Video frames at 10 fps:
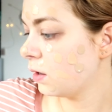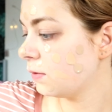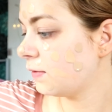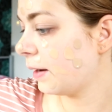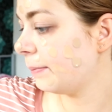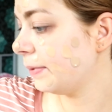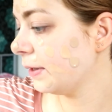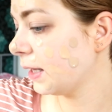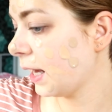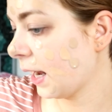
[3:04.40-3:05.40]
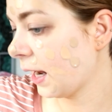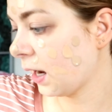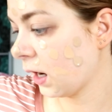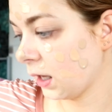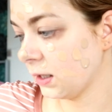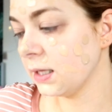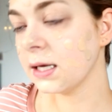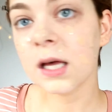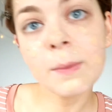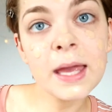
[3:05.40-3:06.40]
Dampen that a
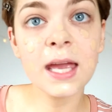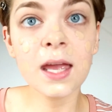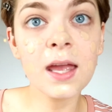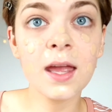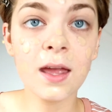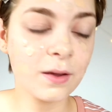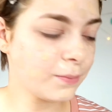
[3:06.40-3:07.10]
little bit.